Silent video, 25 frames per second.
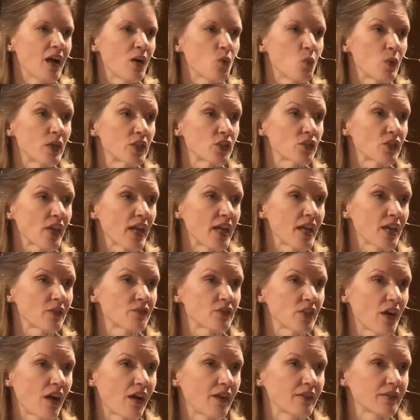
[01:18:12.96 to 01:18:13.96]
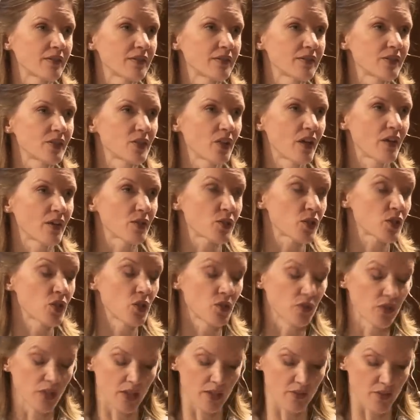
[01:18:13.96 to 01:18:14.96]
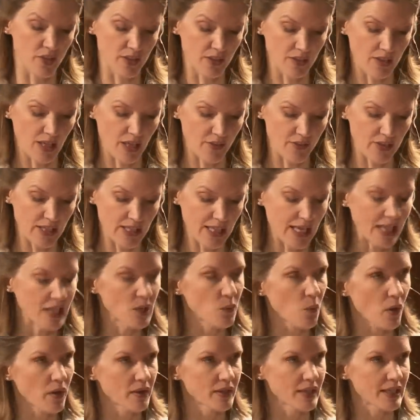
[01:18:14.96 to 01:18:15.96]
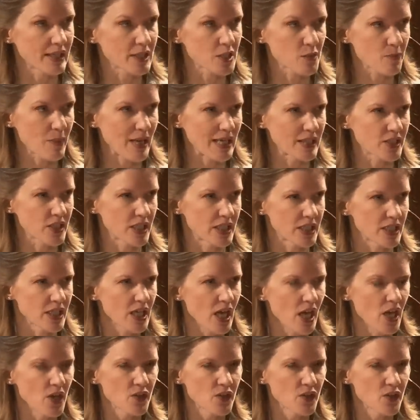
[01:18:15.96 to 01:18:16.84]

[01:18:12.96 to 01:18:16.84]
which they have done sooner than I think anyone expected.